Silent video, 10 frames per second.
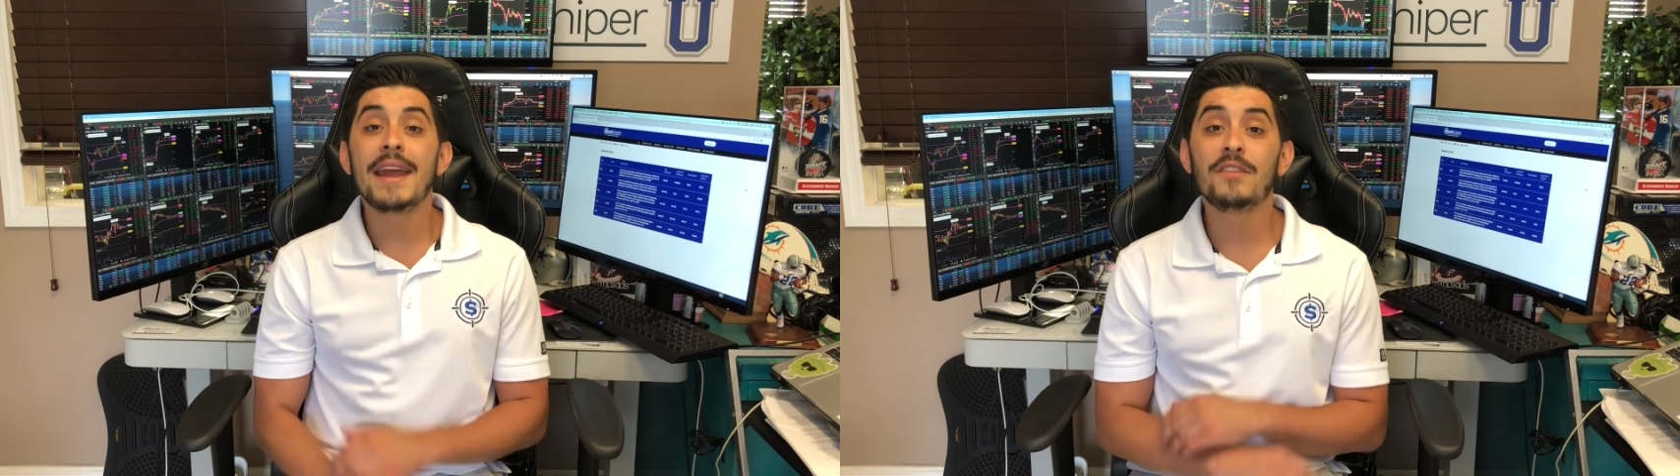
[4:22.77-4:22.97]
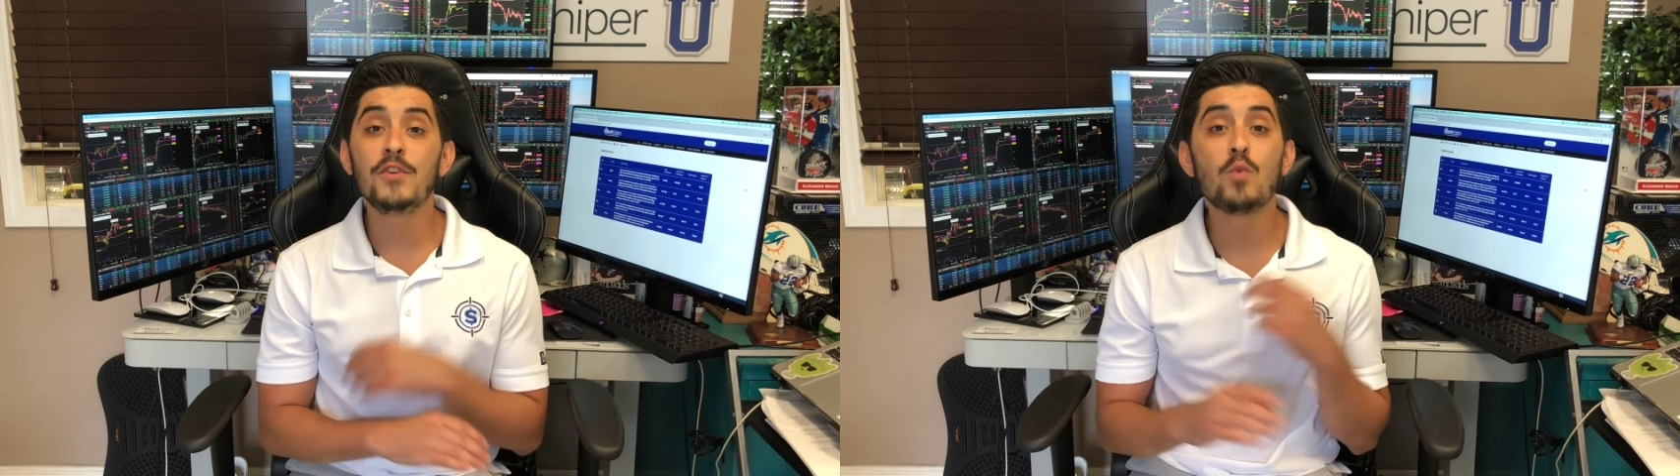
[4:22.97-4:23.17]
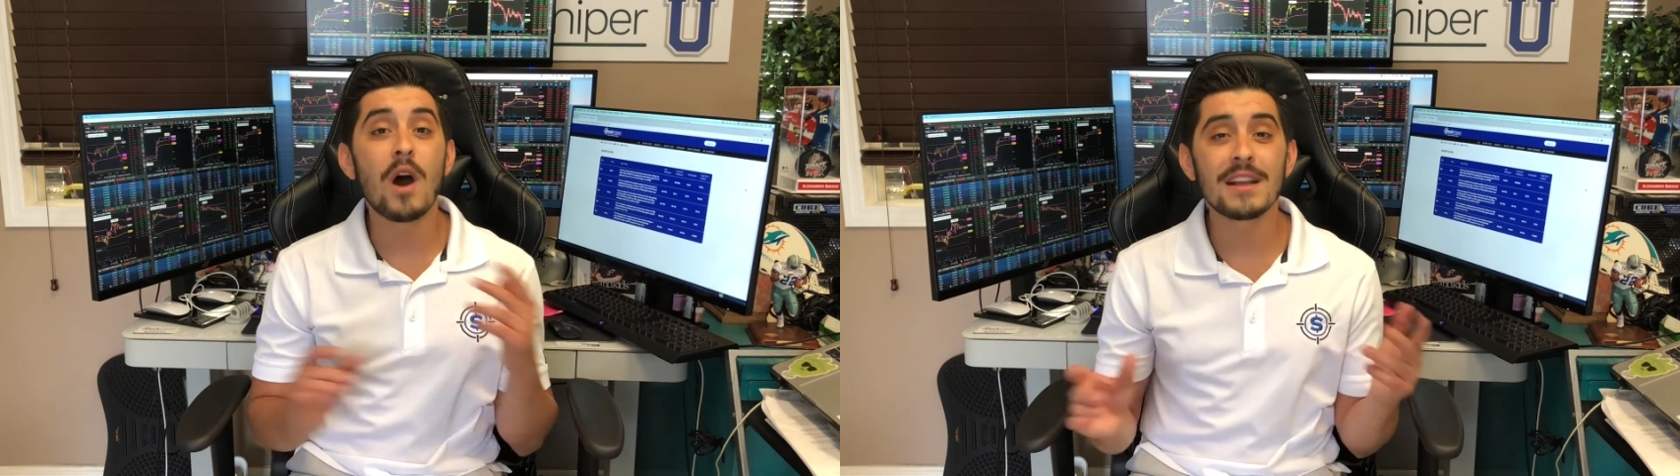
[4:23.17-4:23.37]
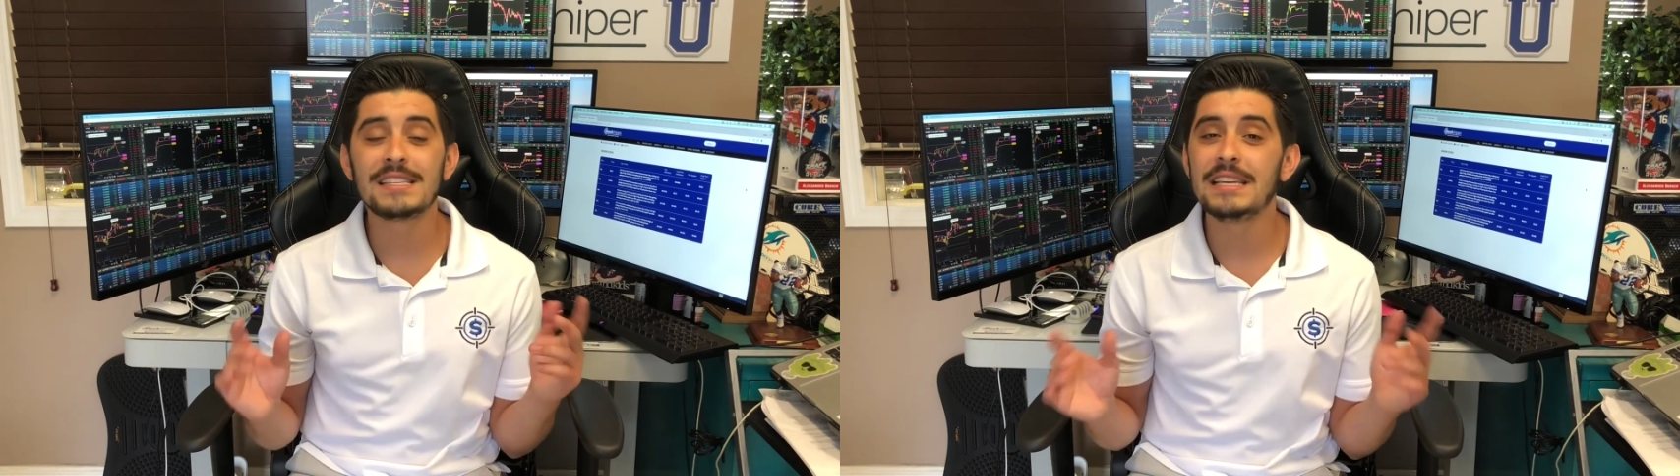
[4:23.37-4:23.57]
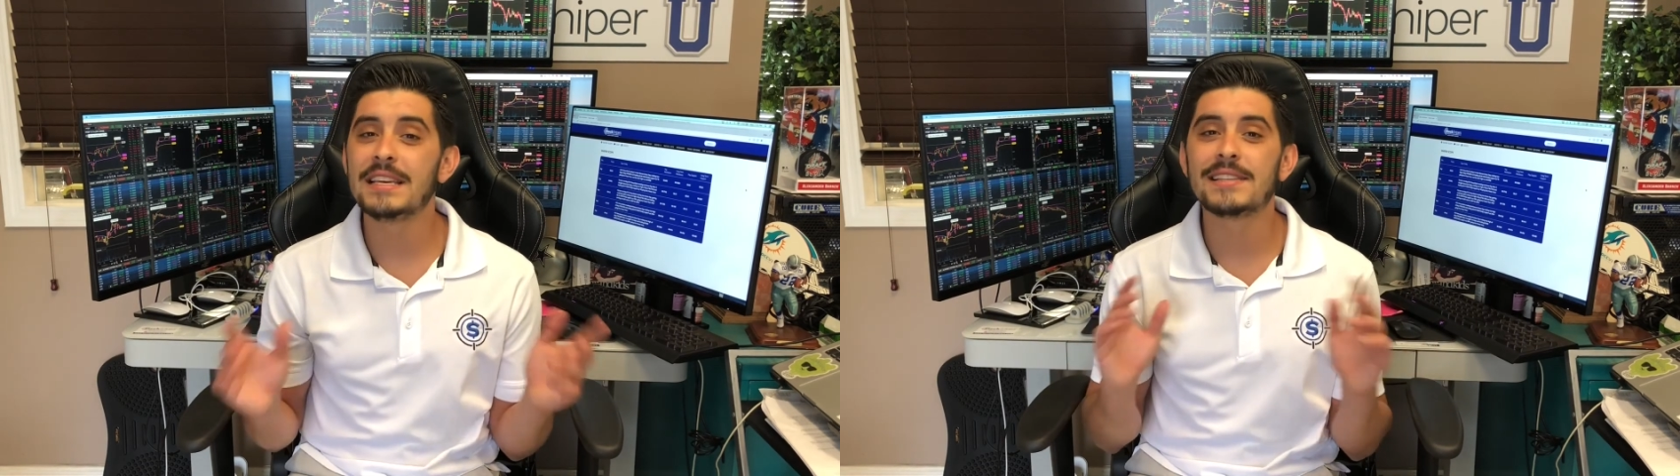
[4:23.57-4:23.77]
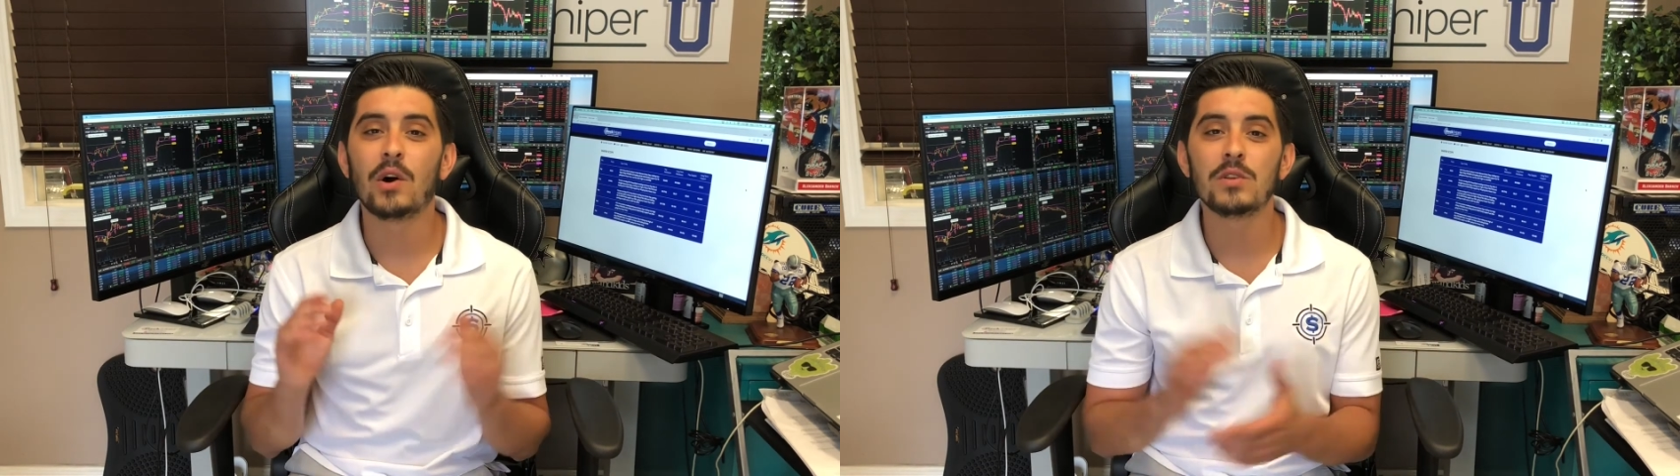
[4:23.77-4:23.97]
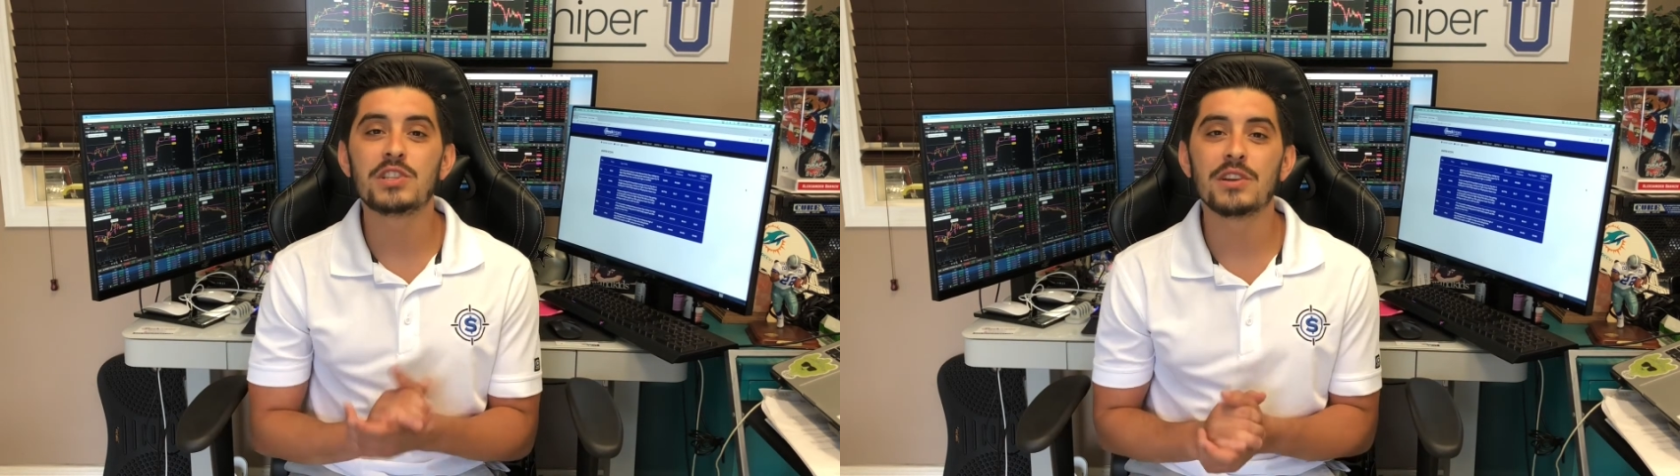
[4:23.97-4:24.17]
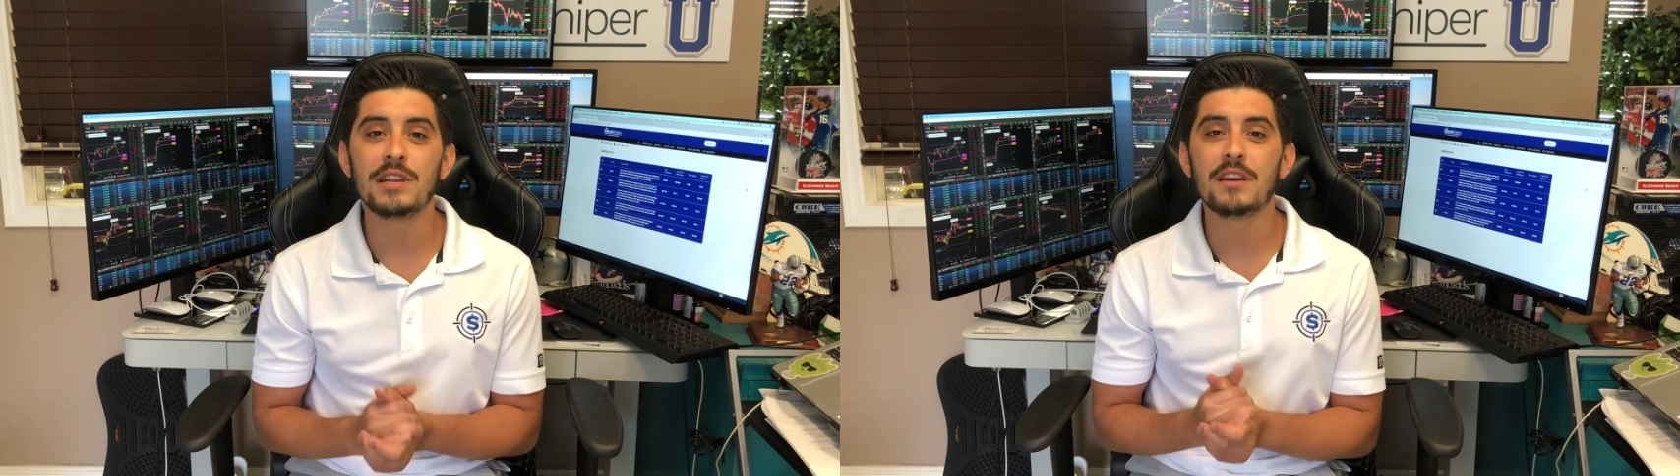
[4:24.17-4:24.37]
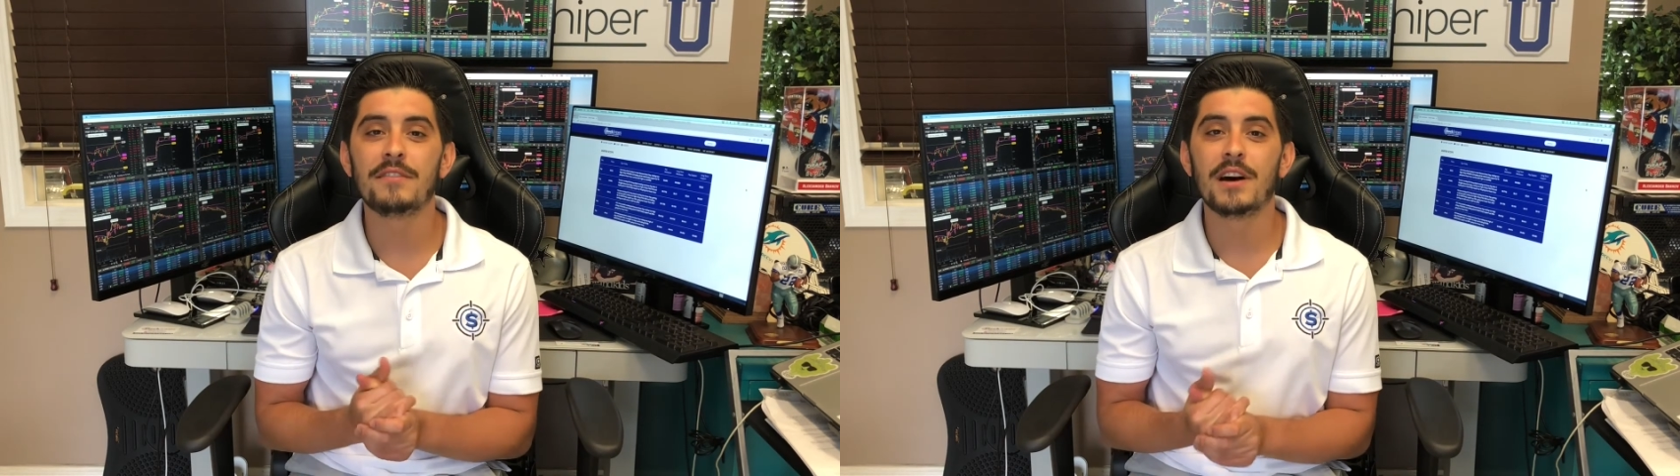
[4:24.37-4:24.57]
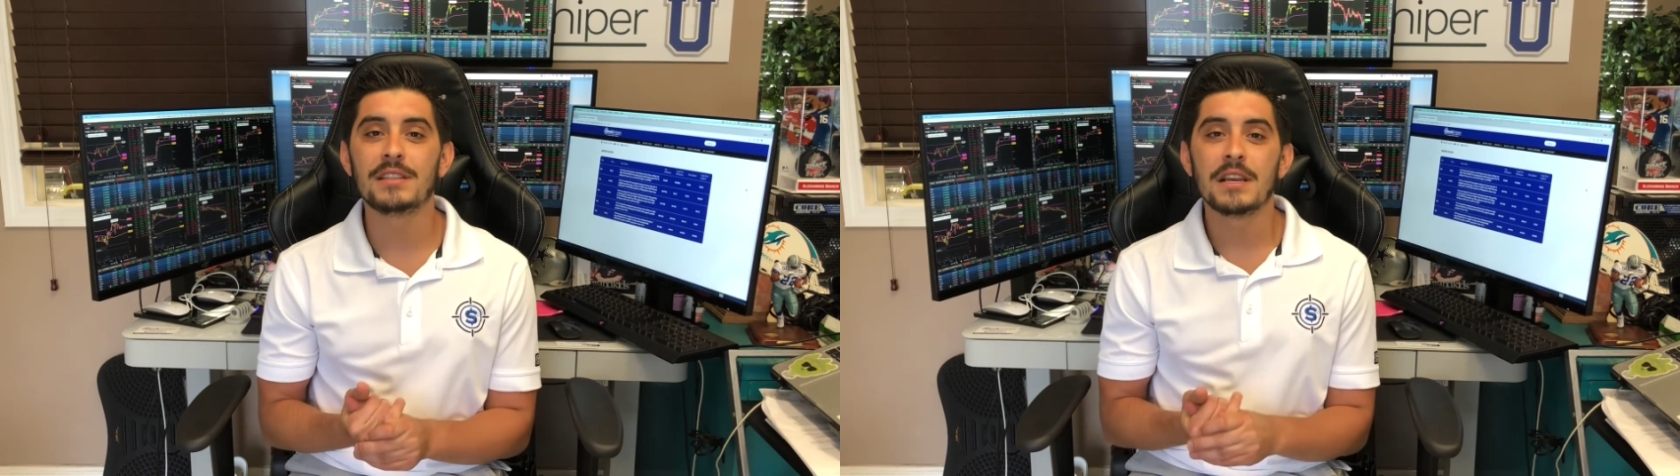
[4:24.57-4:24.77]
And if you want to see this whole journey
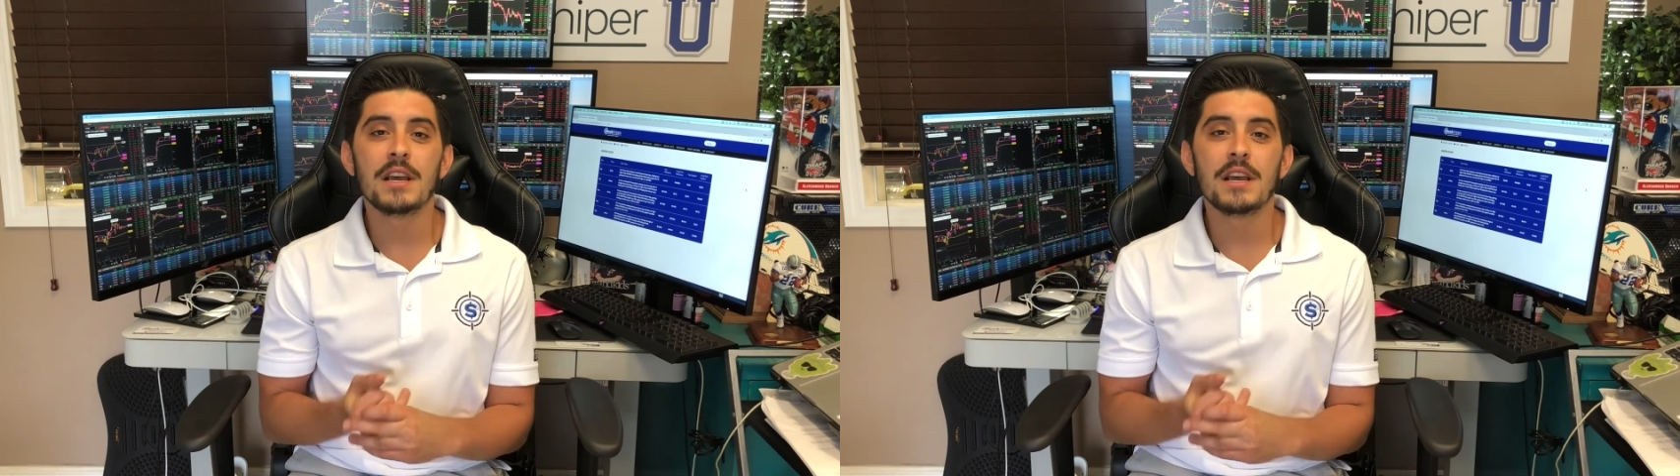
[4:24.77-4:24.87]
of us,